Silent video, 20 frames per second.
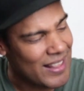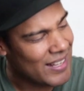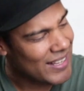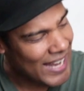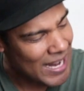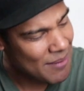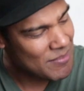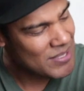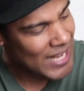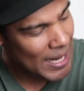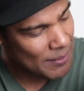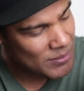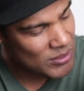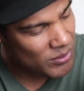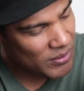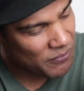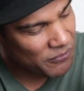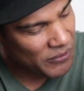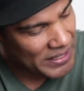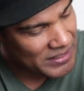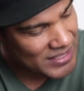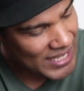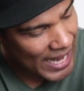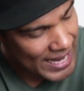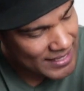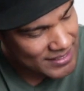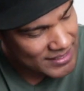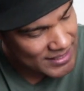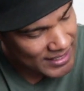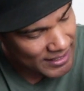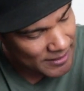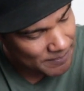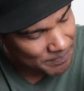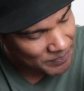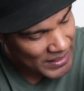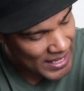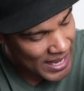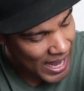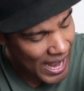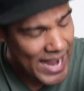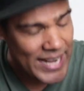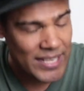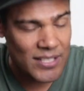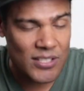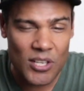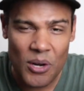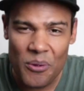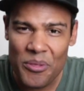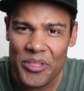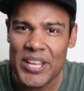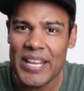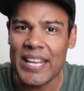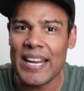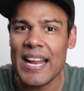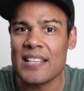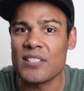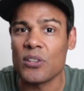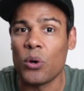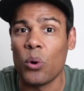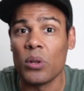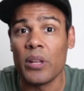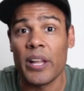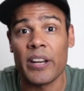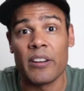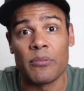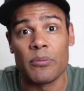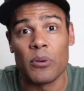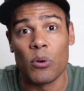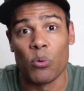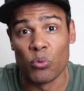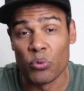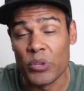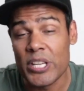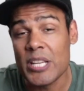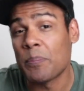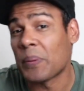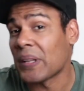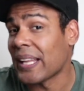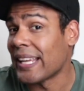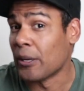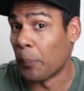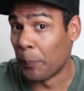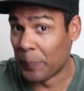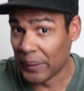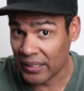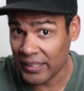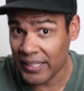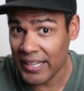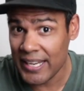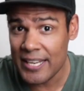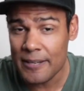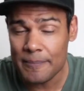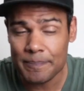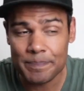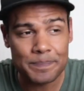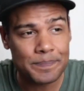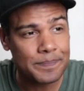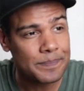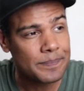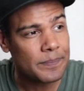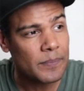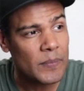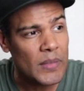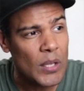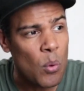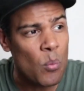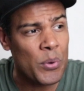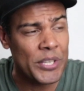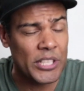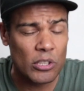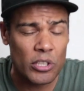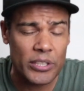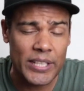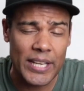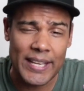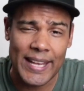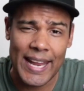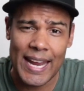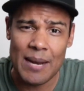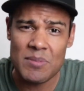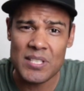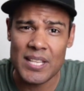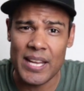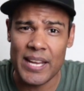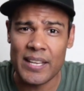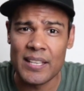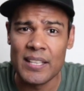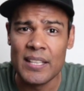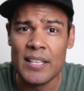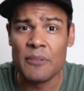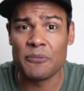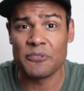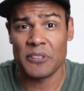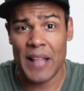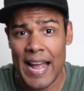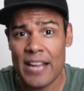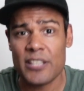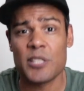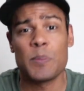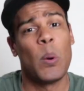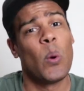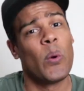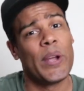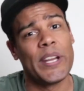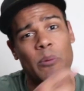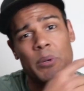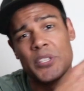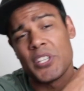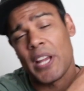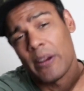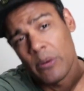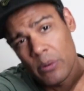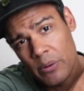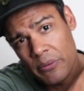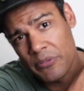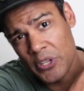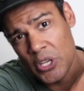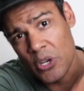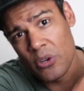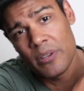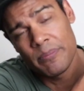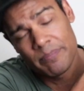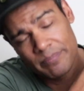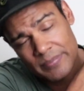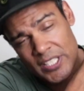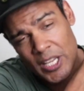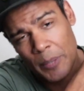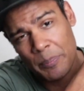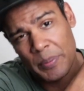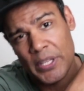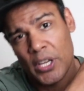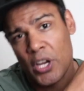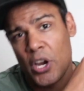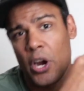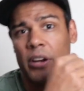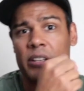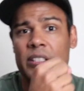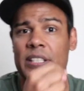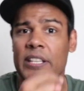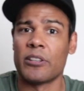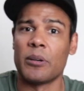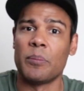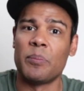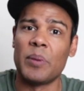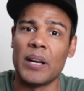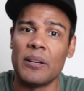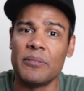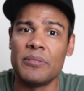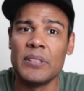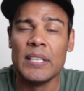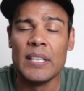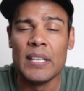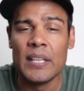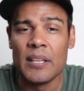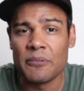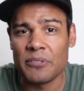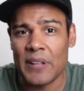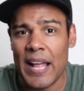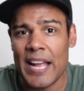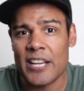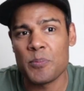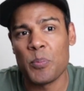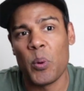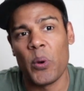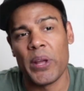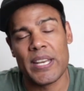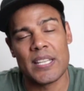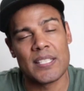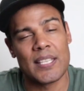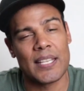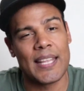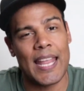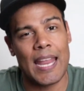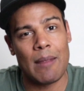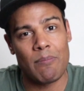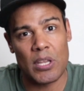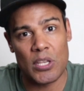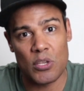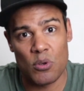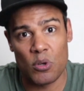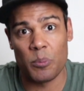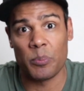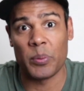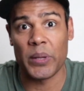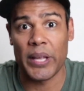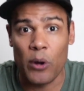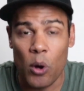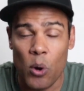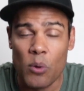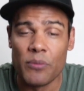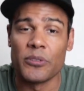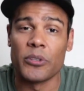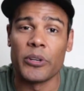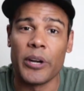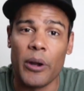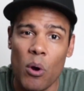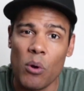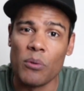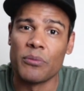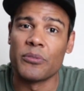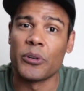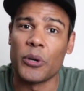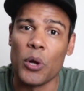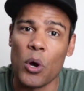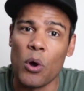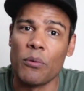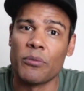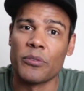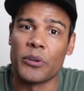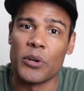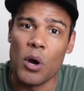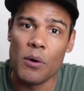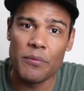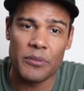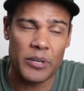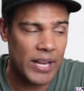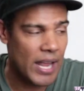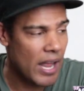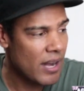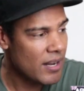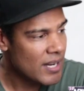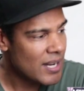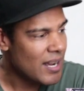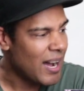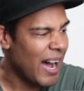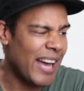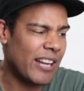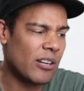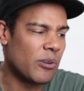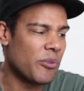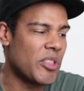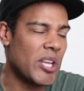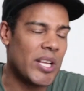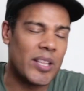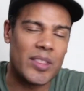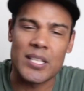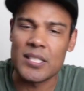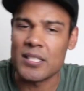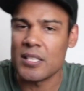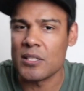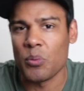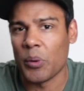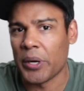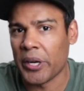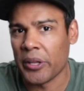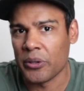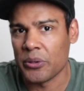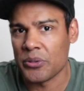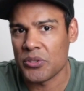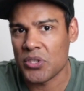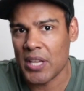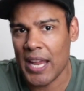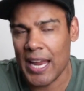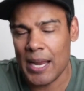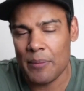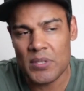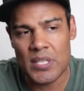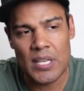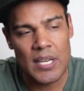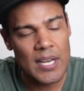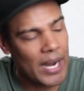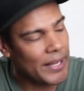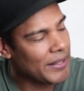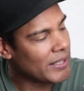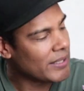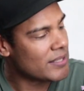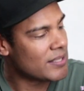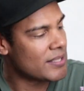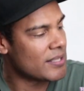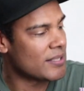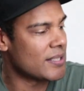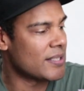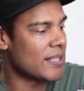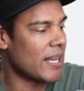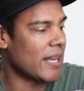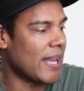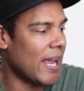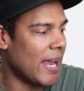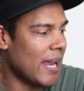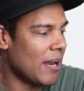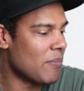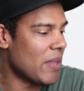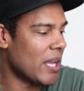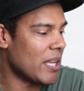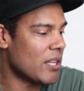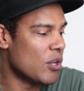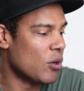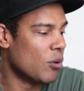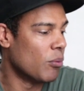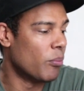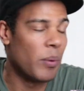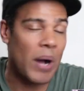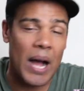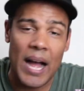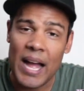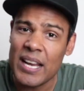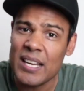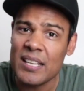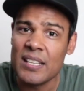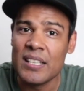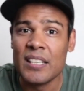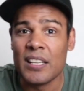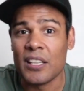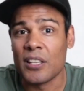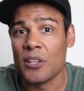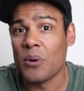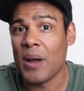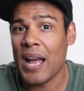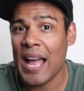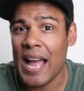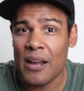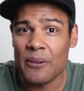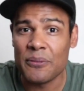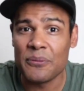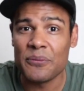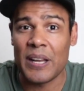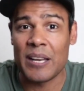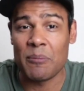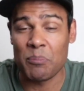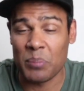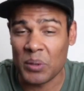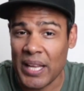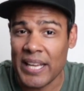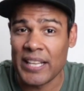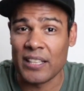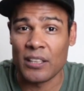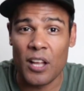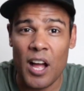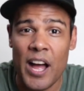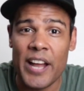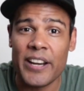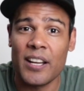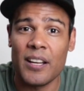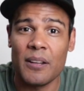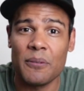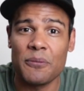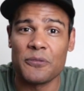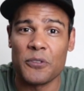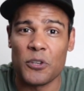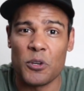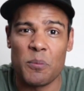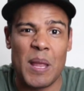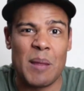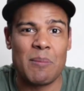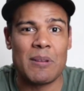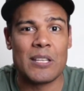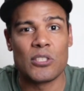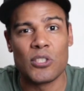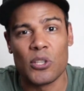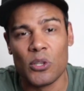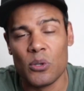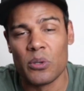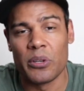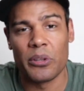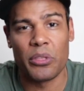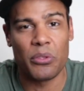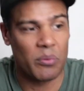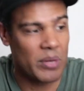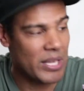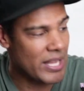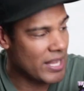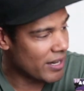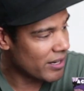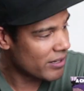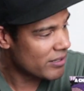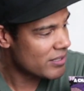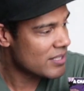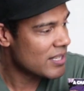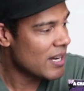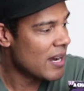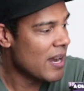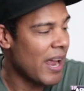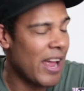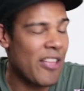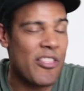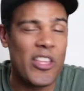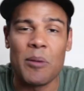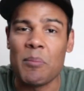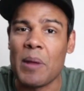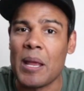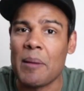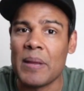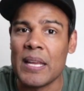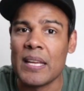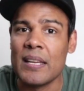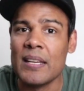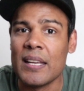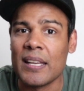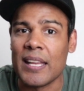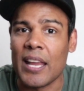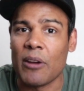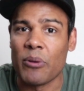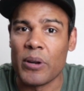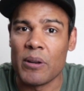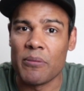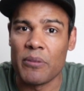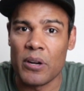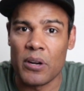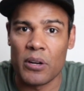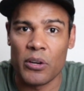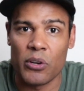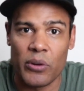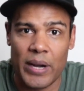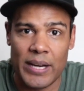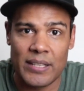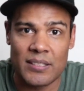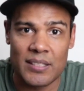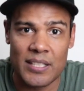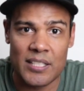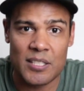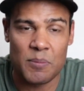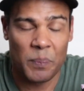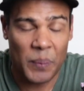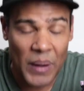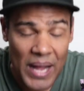Game is absolutely fantastic. I don't think it has a whole lot of replayability. When you look at games like Flashpoint, which I reviewed, it's up in the card there above. Flashpoint is a game that you could play over and over and over and over again. I don't think this is one of those games. I think this is a game that you buy, you have and play a lot of for maybe 2 or 3 years, and then maybe get rid of it on Craigslist.